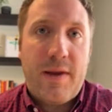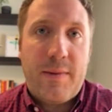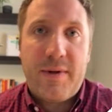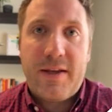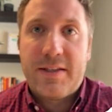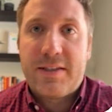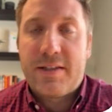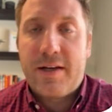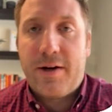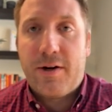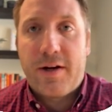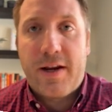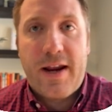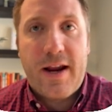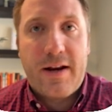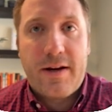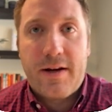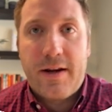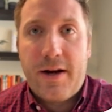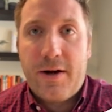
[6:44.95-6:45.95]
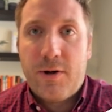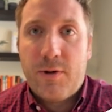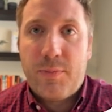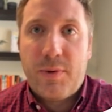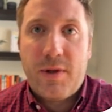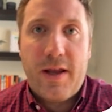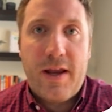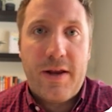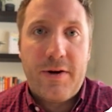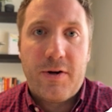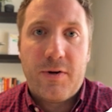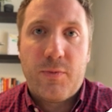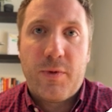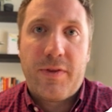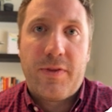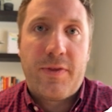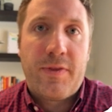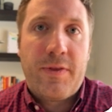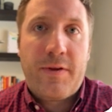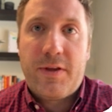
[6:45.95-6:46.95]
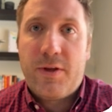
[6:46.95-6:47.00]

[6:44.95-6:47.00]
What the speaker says: maybe it's Air Canada Aeroplan or with